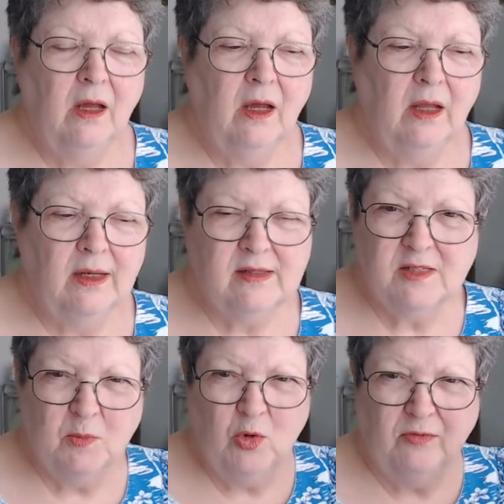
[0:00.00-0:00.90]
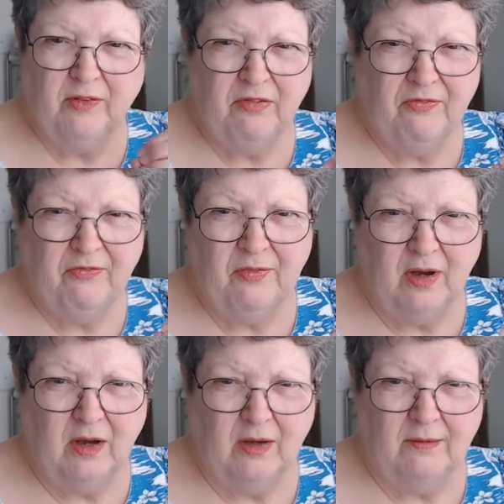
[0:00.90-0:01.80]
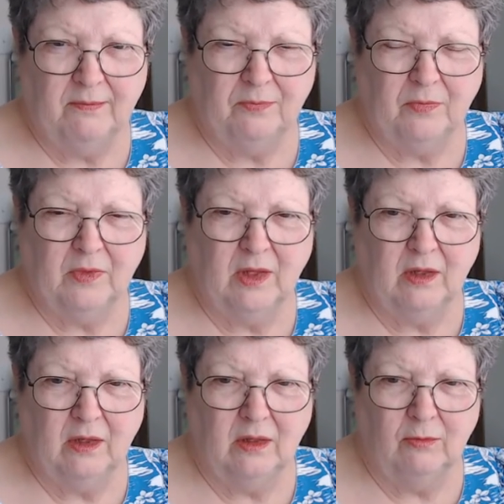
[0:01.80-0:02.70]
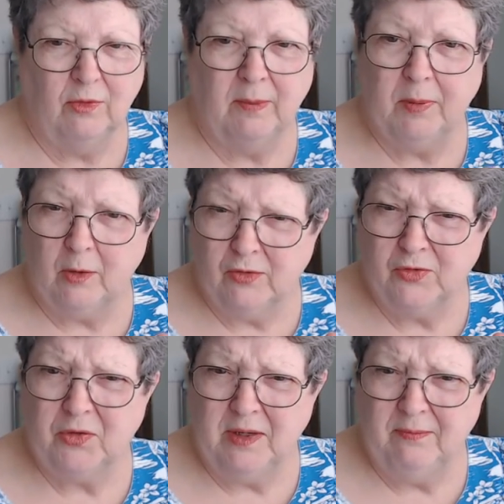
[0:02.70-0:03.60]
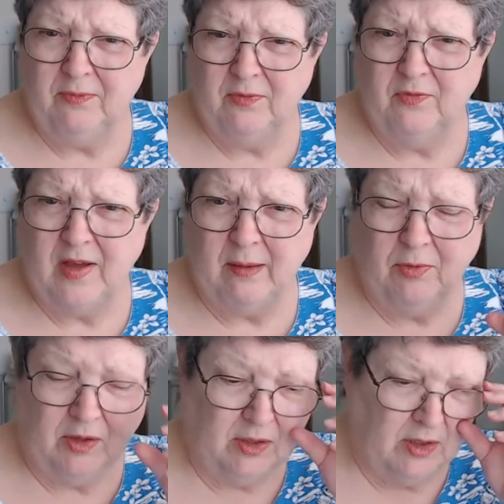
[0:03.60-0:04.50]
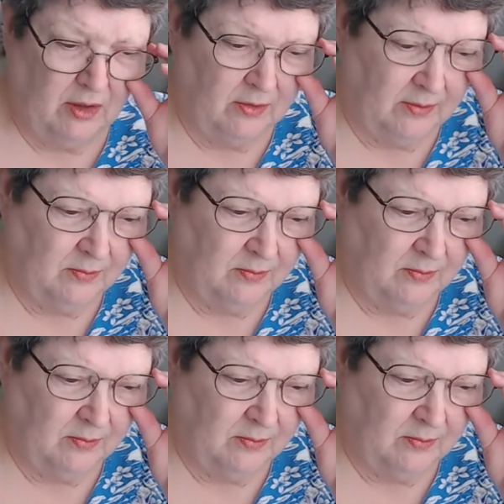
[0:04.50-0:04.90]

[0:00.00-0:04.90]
And it's more of a uh, uh, reupholstery fabric, you know.